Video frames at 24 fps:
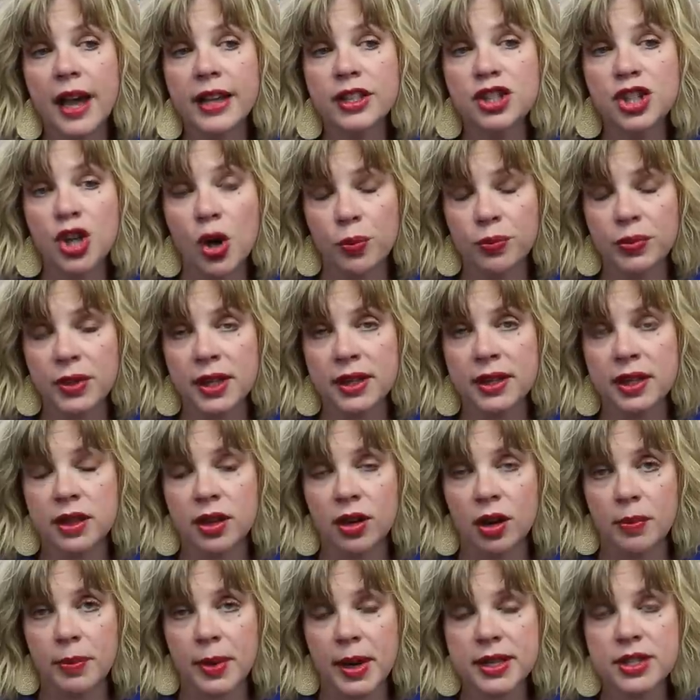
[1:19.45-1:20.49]
I don't think that
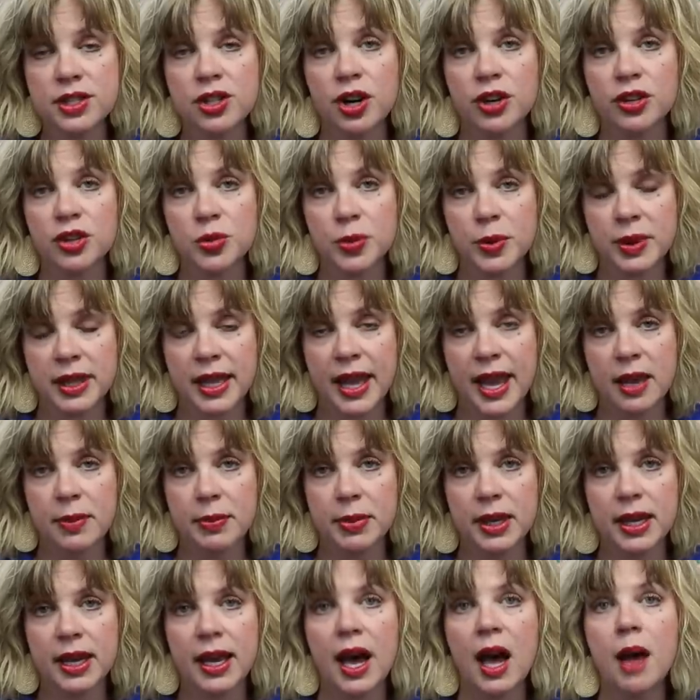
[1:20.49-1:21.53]
there are bust darts with the
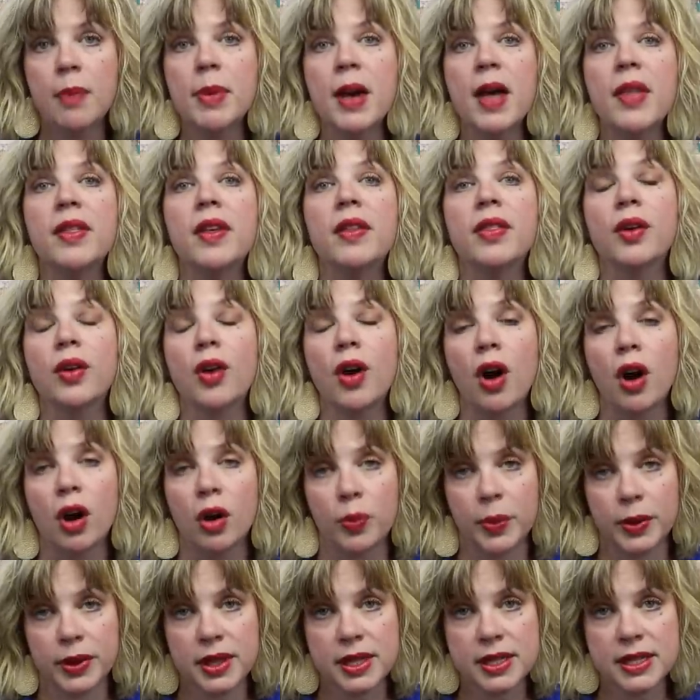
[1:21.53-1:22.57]
AB cup and then there
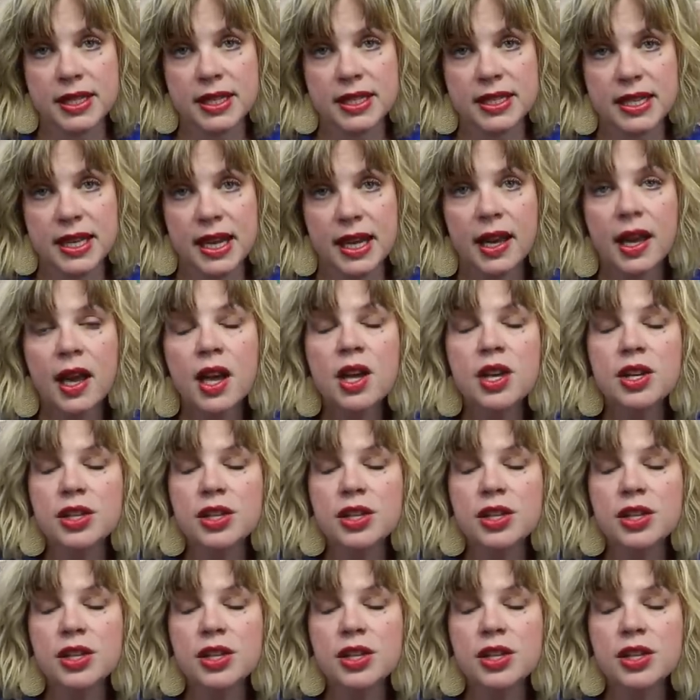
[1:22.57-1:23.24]
are with the CD.